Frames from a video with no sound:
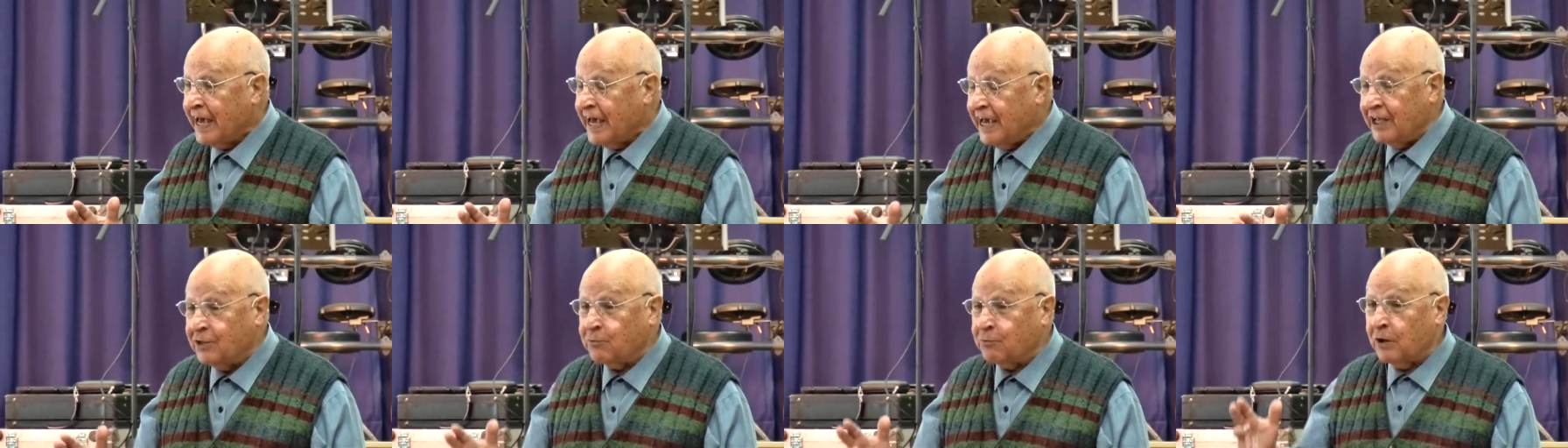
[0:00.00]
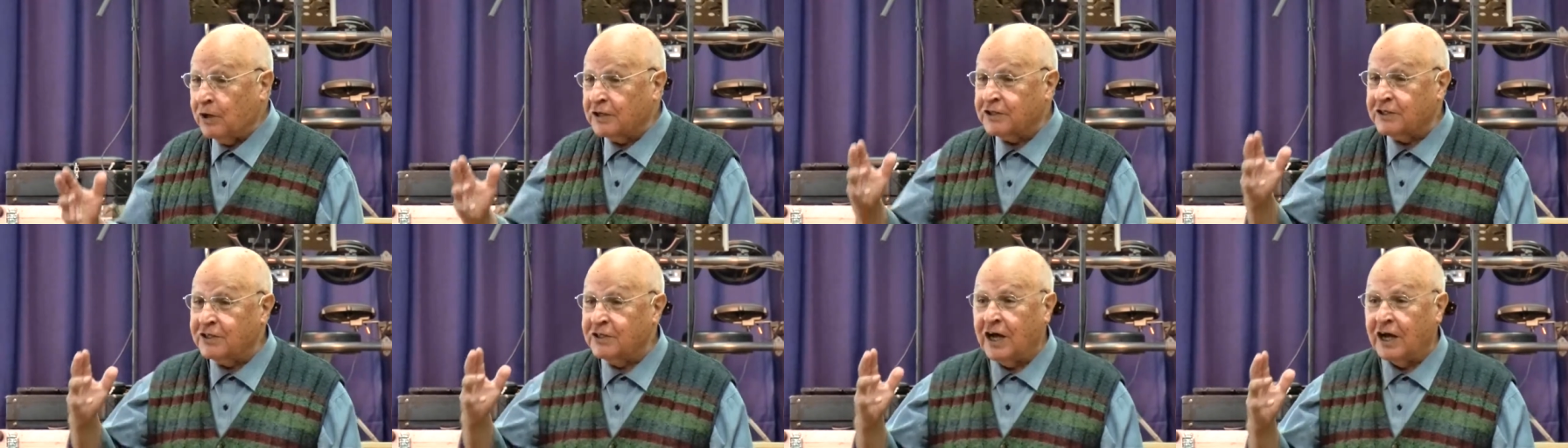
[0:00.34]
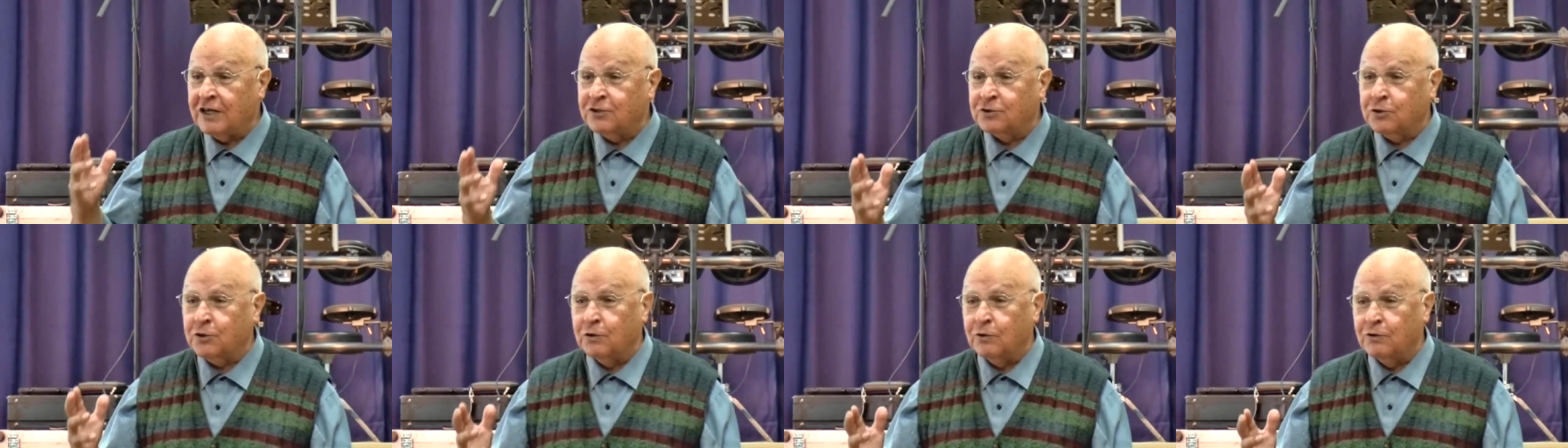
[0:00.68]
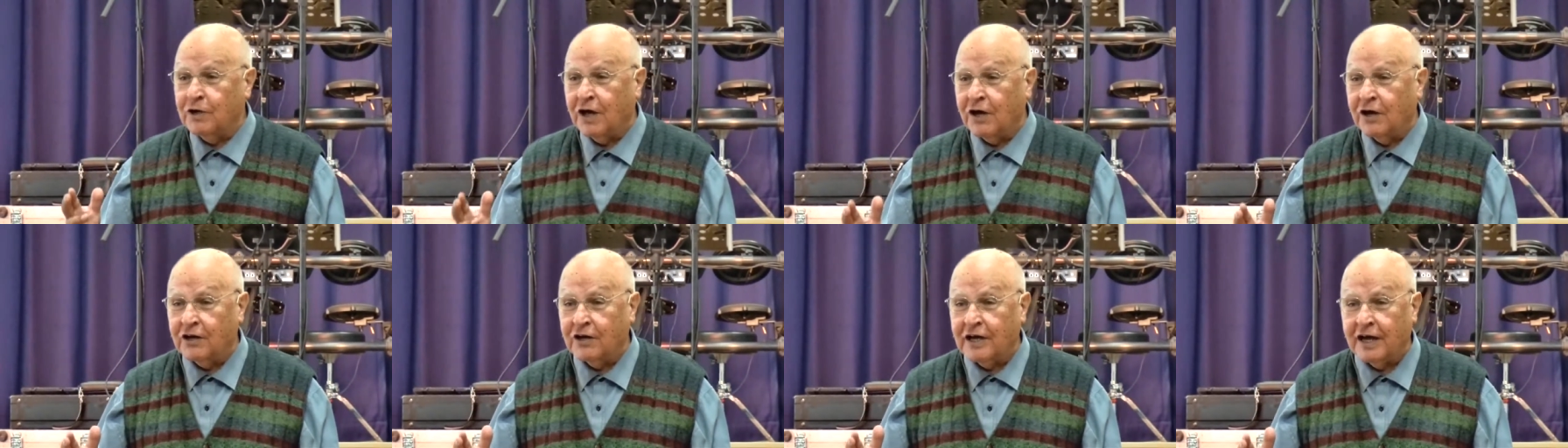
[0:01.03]
It was not too
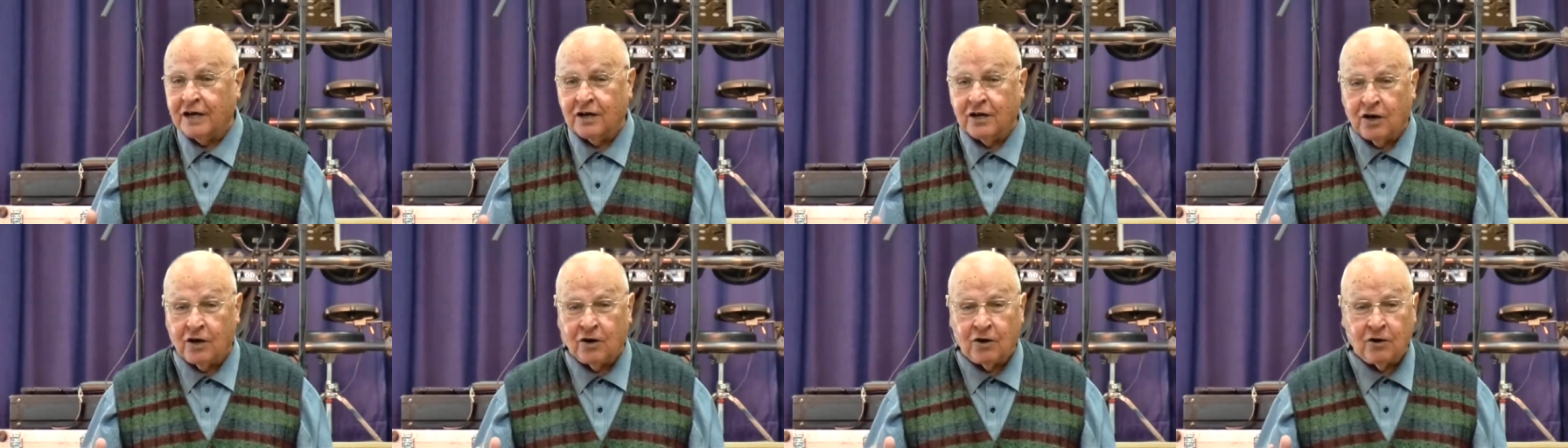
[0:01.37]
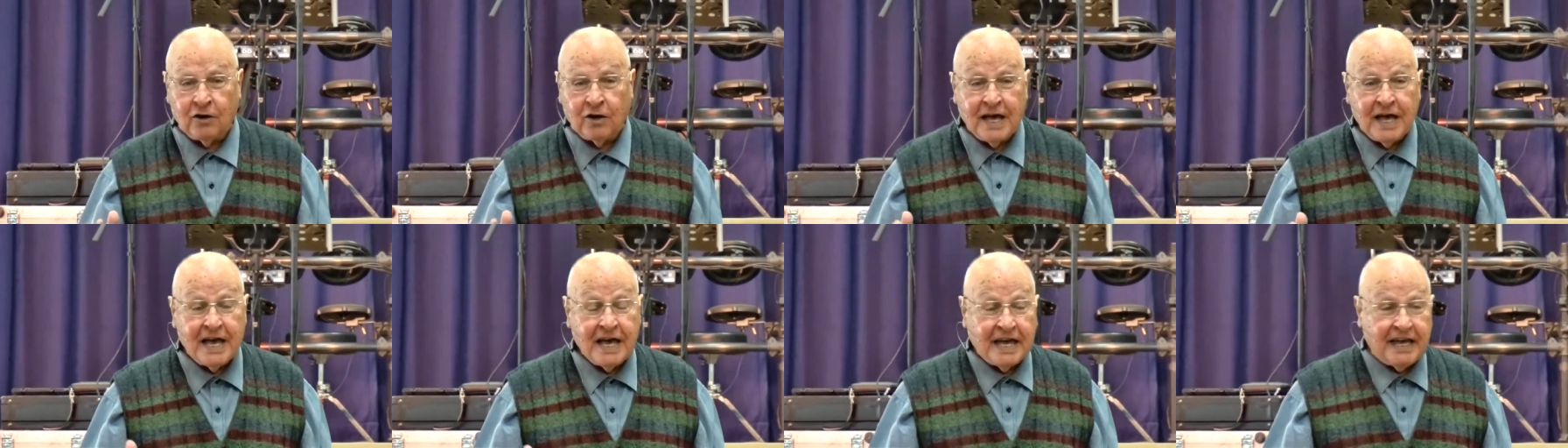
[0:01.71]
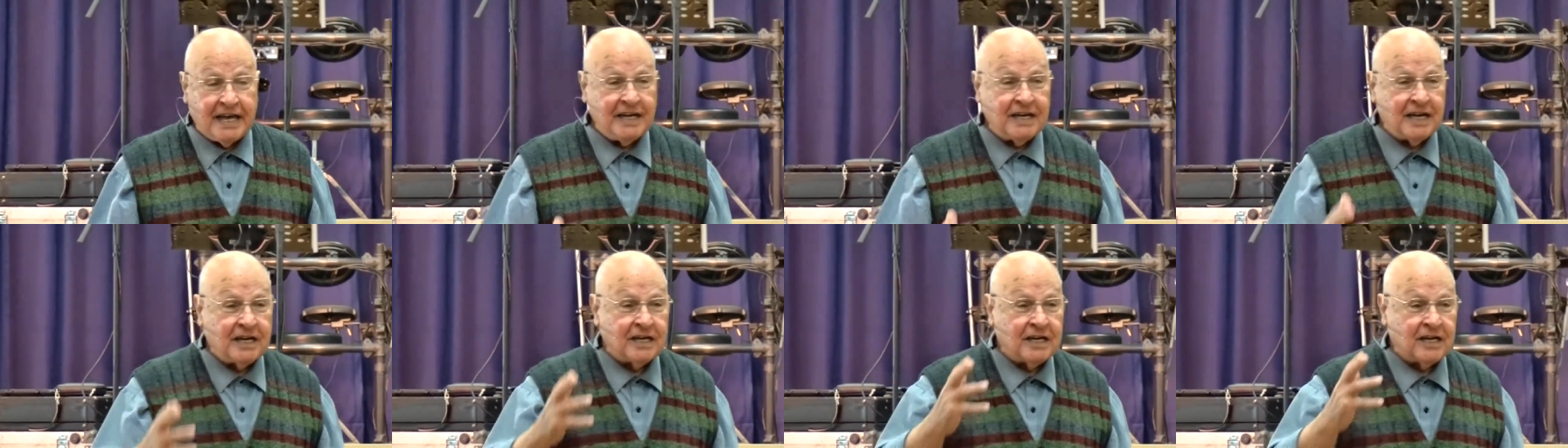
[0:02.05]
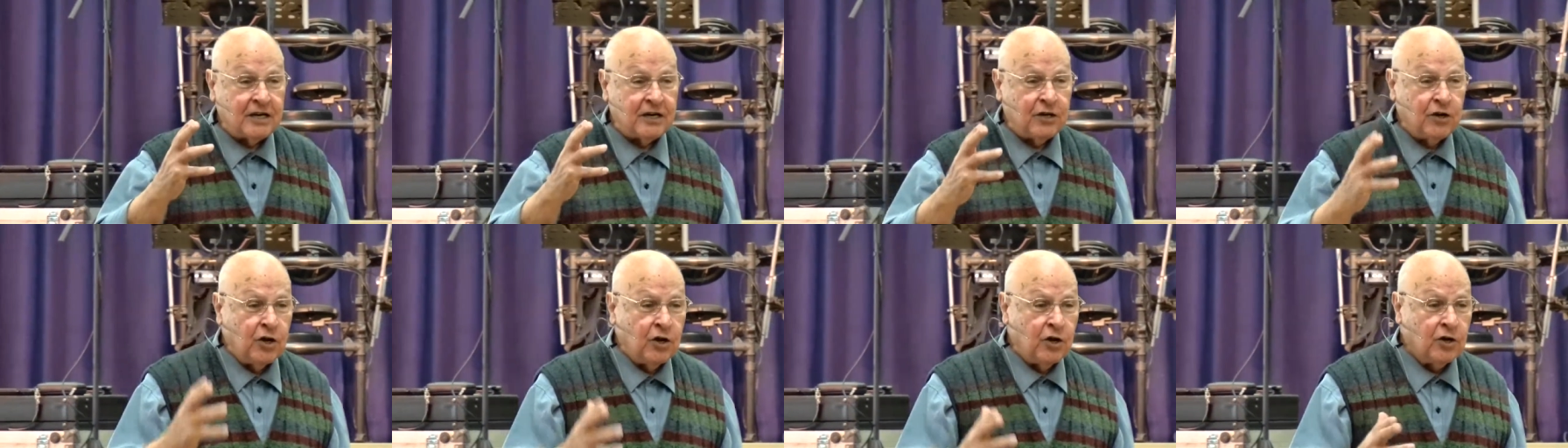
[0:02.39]
long ago in an
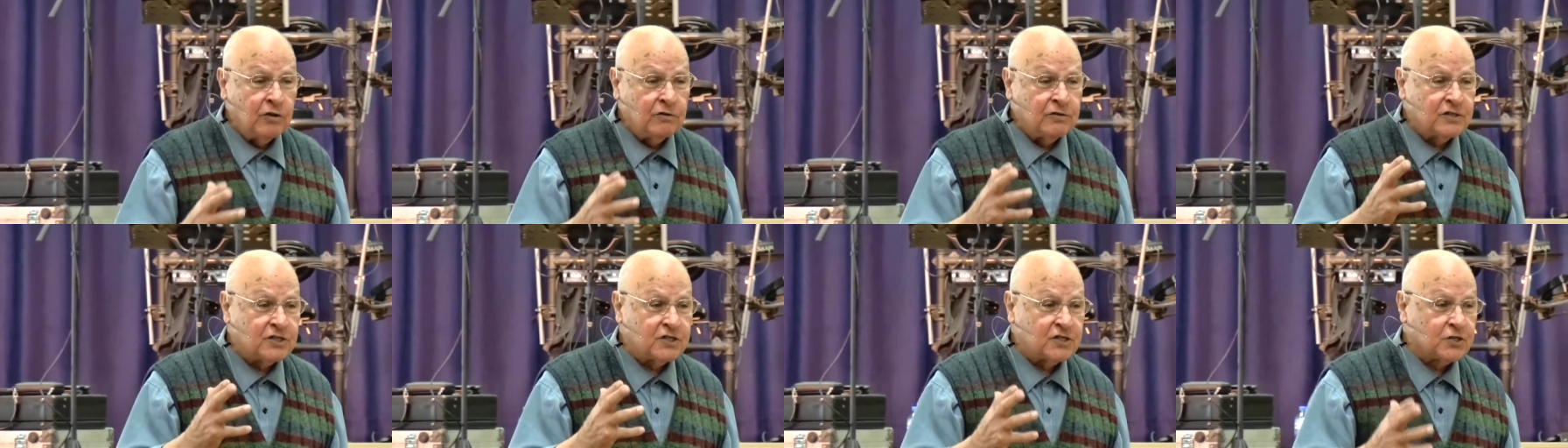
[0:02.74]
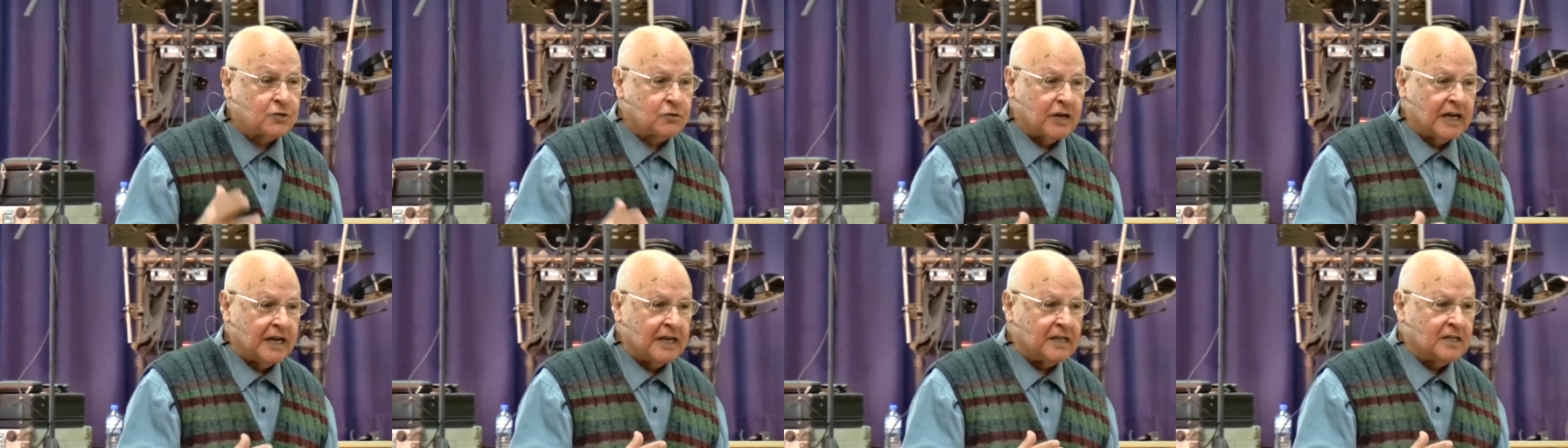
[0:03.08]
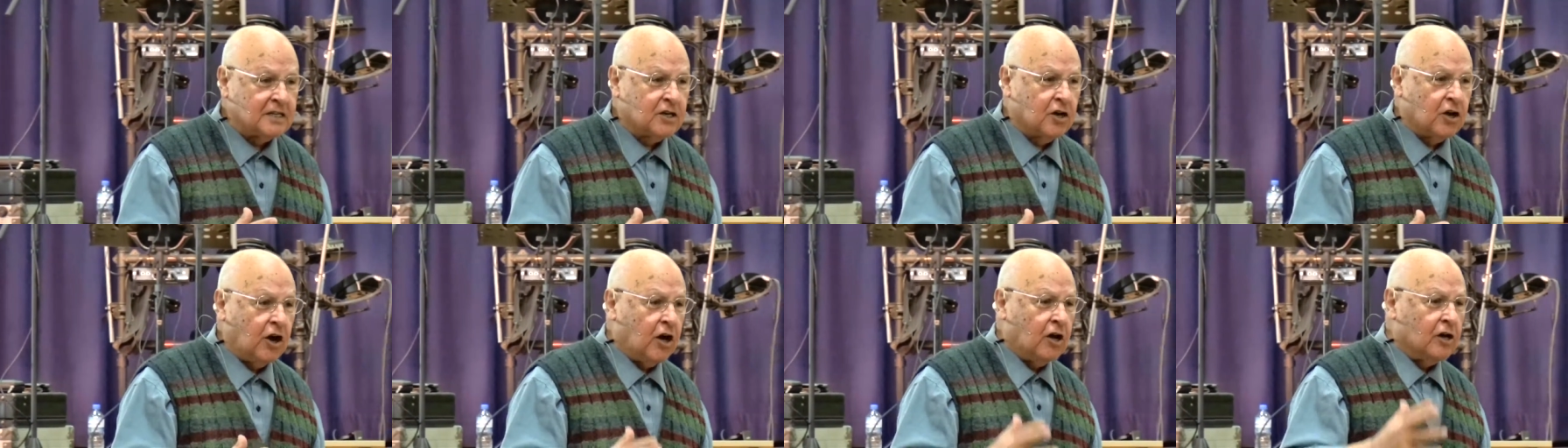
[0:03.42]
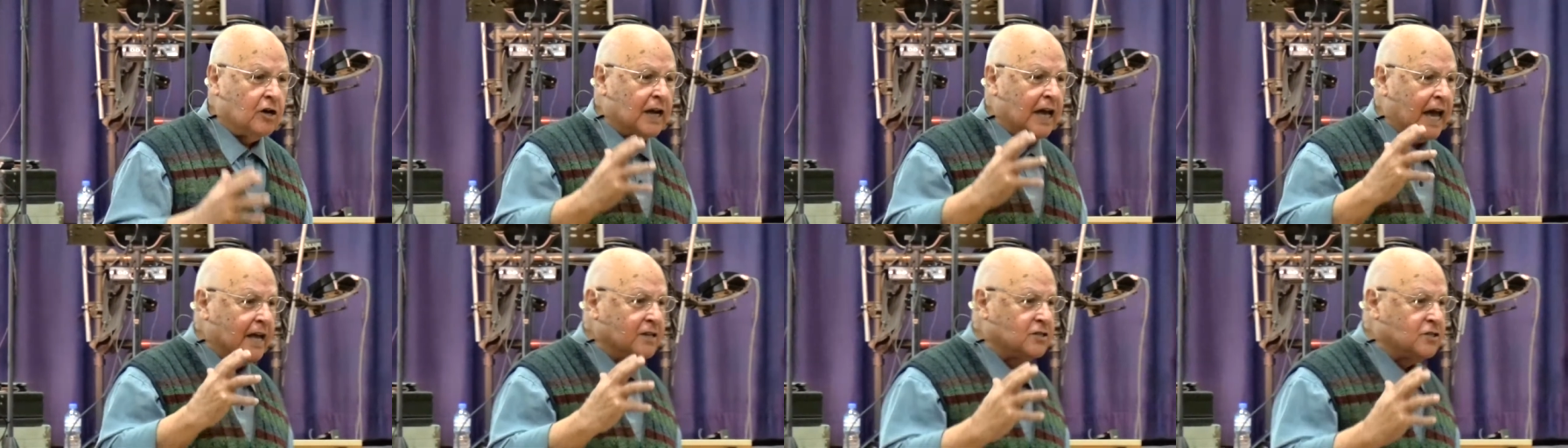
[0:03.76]
unknown street
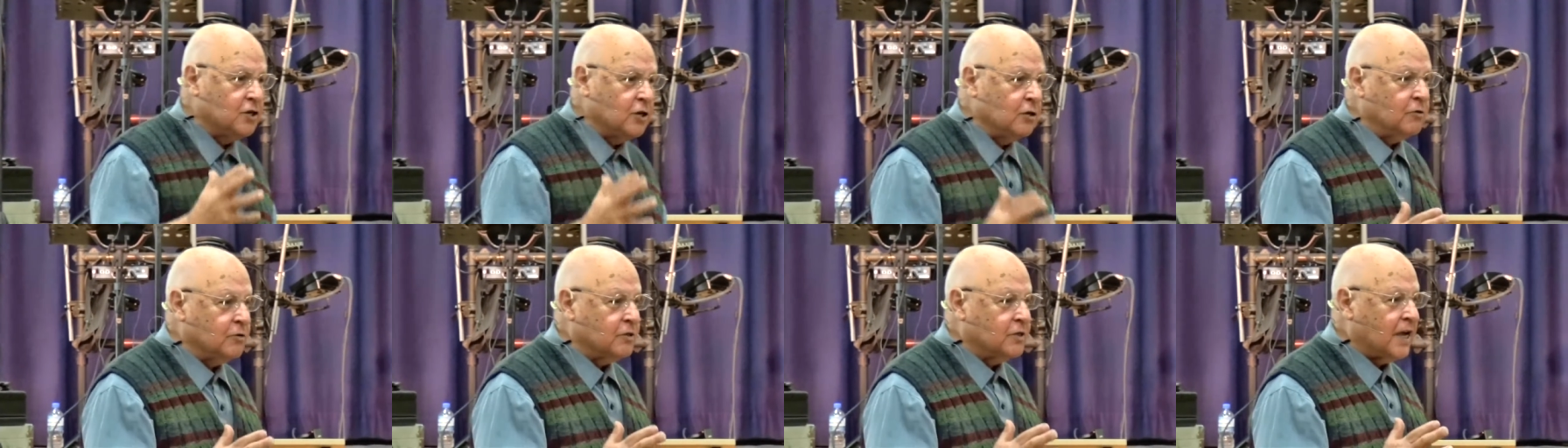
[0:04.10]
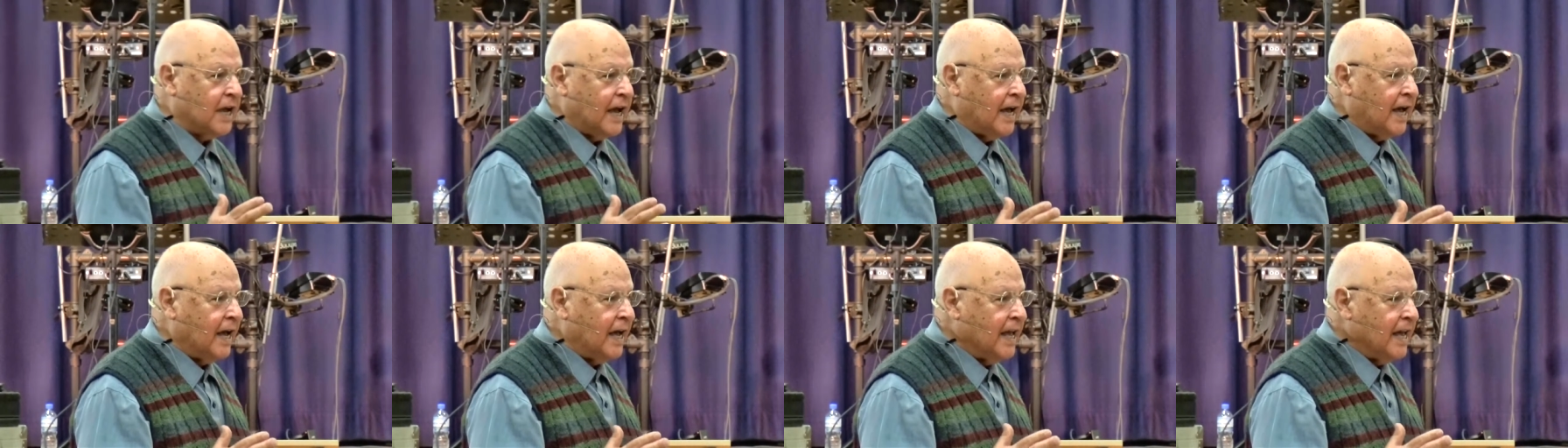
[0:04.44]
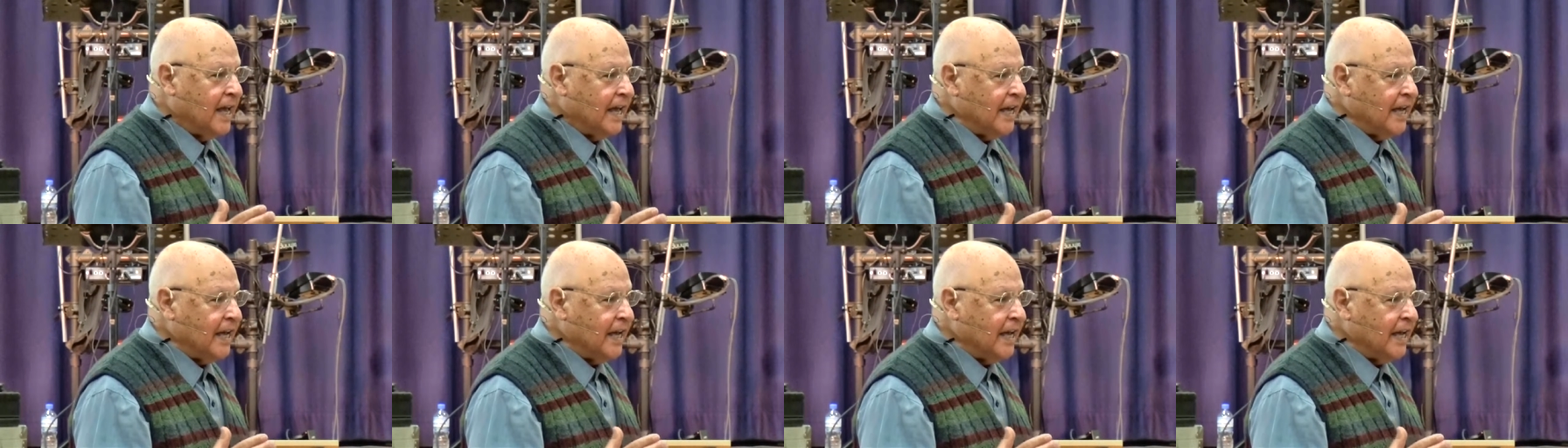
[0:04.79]
called Azusa